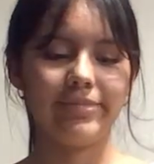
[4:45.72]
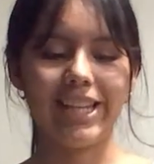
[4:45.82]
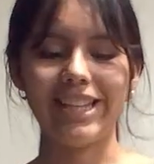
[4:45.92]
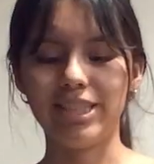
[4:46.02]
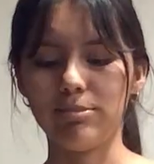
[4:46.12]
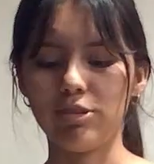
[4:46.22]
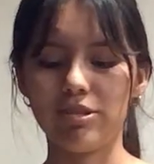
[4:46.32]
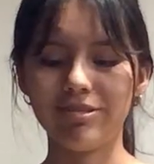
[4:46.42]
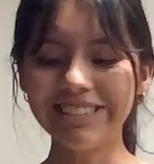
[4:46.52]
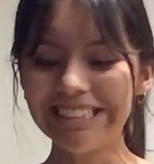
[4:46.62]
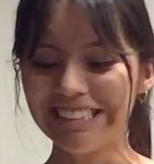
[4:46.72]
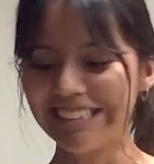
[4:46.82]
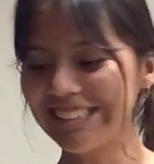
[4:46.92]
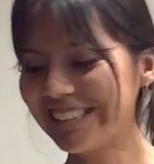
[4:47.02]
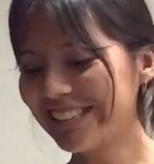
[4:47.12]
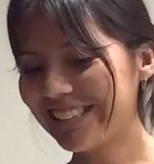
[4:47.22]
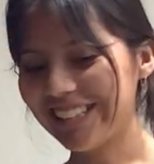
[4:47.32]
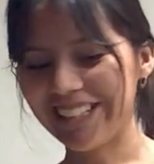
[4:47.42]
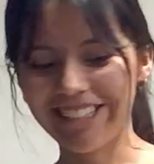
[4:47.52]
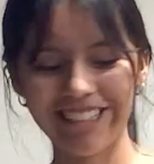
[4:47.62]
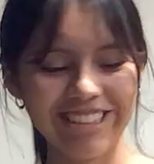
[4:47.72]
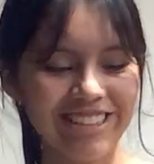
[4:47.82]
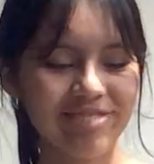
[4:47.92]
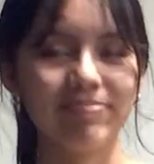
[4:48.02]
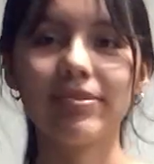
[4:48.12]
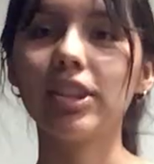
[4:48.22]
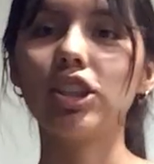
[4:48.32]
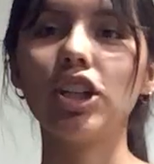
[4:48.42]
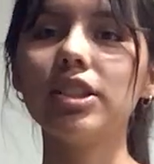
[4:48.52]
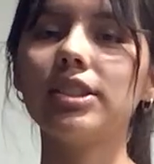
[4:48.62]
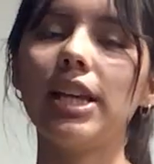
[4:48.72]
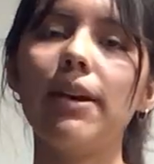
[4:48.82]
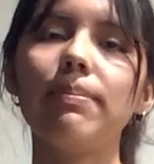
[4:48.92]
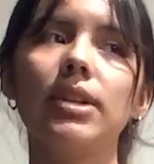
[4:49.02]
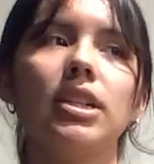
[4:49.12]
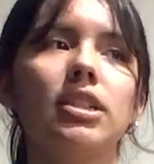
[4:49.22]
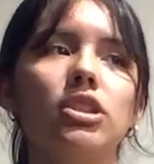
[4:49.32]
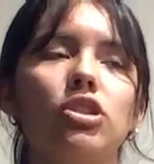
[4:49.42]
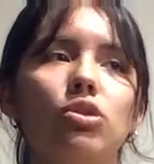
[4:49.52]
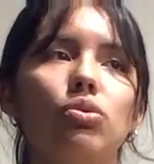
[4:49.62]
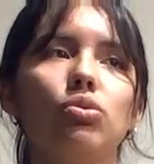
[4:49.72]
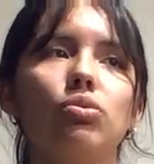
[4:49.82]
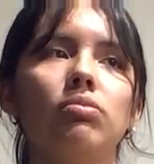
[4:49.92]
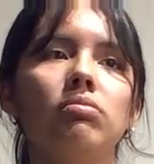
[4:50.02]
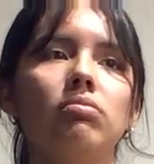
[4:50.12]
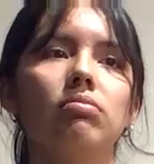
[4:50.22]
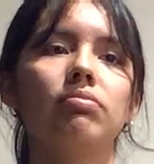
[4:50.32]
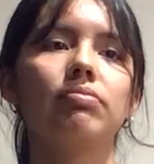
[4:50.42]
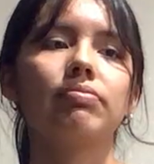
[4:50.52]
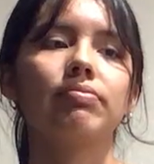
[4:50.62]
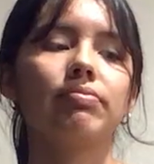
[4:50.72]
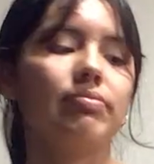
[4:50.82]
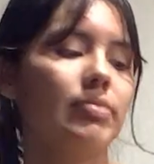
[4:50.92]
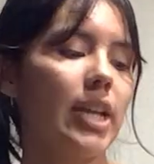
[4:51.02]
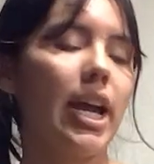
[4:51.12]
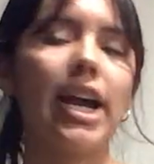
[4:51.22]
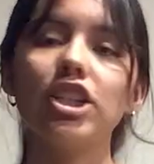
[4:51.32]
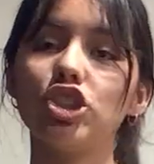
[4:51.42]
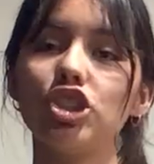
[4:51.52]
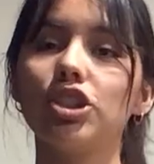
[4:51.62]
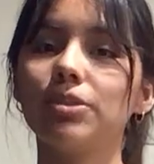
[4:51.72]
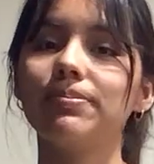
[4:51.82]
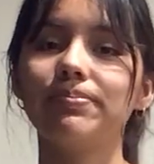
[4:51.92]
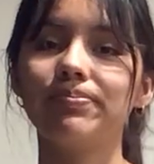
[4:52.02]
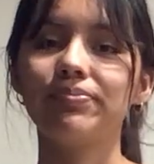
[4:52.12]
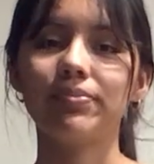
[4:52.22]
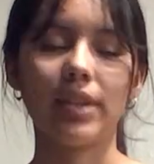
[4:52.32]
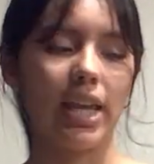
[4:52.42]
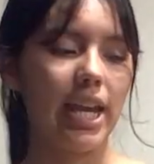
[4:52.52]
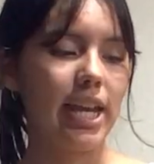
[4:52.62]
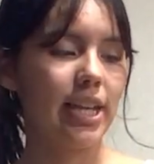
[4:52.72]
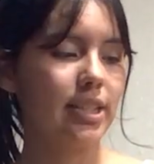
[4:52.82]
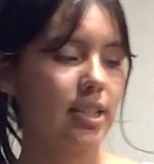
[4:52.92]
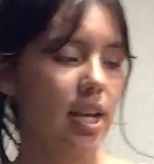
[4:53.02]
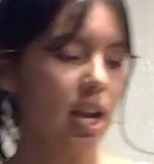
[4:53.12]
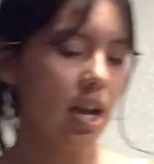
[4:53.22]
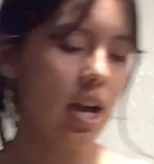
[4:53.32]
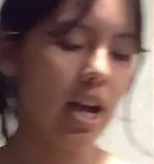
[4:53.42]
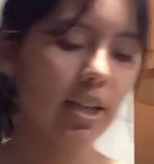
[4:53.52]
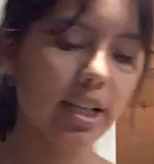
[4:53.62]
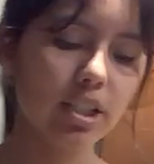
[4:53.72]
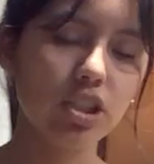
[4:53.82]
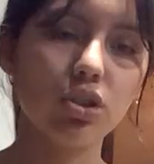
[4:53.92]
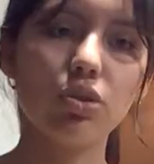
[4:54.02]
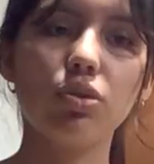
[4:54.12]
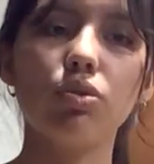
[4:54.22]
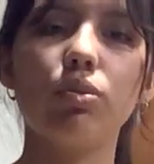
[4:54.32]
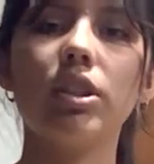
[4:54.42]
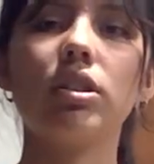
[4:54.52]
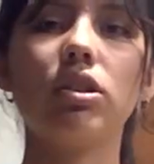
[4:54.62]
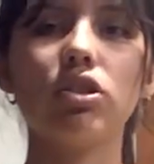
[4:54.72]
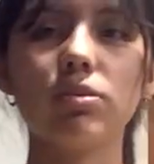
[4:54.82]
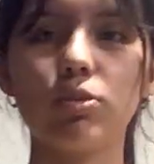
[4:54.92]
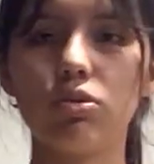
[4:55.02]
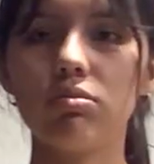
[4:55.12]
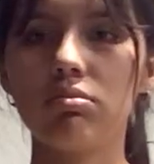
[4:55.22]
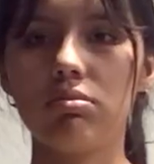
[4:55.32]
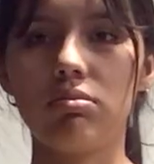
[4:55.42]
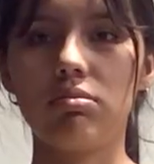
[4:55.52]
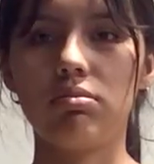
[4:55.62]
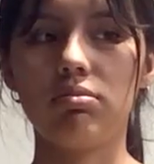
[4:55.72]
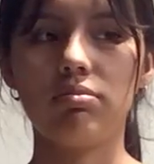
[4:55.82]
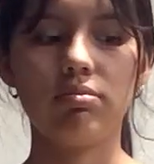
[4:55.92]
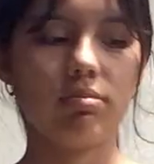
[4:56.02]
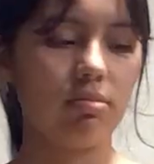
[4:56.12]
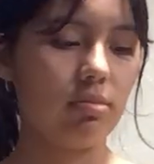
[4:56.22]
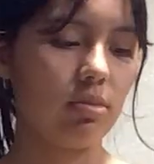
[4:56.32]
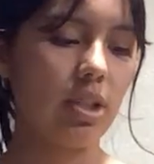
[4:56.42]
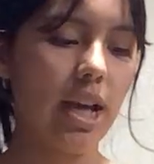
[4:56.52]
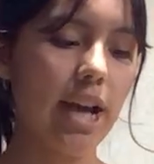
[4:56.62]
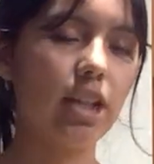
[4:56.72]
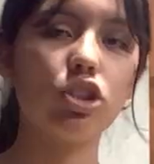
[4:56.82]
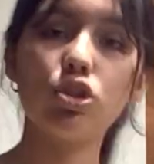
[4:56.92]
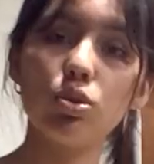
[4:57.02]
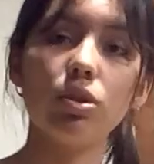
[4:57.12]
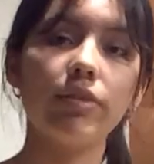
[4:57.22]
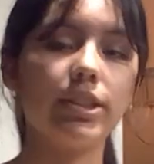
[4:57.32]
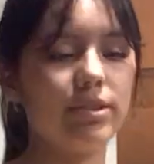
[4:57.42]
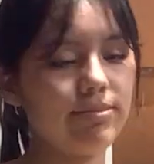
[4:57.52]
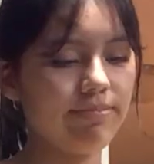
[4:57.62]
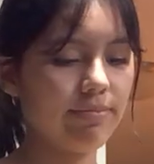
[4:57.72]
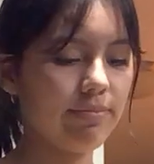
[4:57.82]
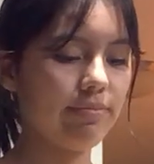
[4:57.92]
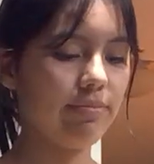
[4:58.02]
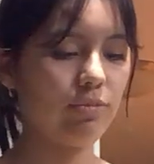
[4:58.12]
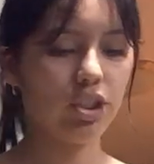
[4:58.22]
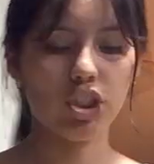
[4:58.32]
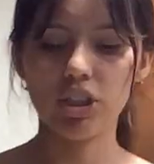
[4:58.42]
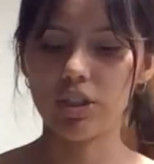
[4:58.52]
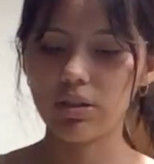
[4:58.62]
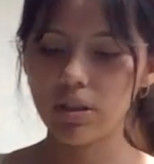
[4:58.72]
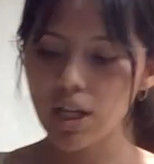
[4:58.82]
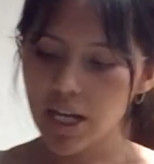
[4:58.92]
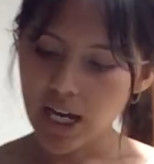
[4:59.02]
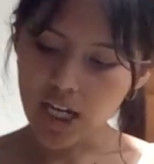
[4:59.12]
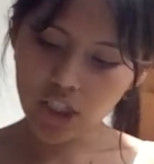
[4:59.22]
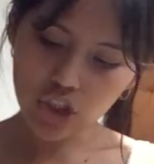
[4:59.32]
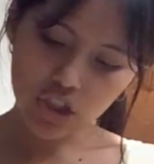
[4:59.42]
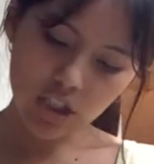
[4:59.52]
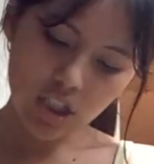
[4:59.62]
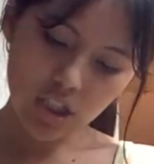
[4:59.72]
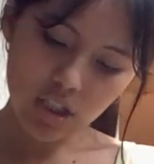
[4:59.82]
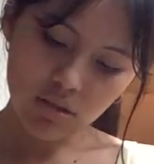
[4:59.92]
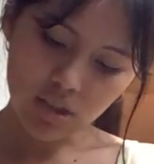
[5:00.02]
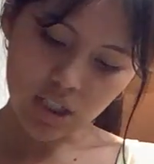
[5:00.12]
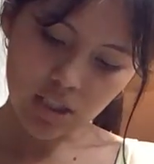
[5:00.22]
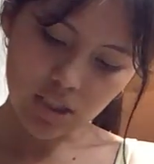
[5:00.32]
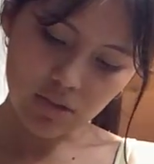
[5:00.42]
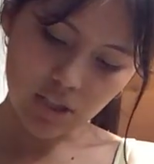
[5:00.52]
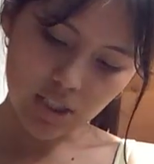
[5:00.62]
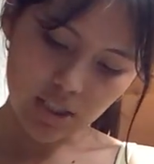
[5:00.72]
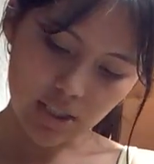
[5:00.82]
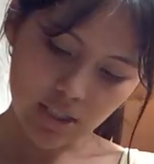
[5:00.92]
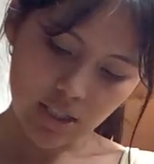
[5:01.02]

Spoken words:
ASMR. Third step is to add your sugar. And I like to, with your spoon, add 2 of these with sugar. any sugar is good.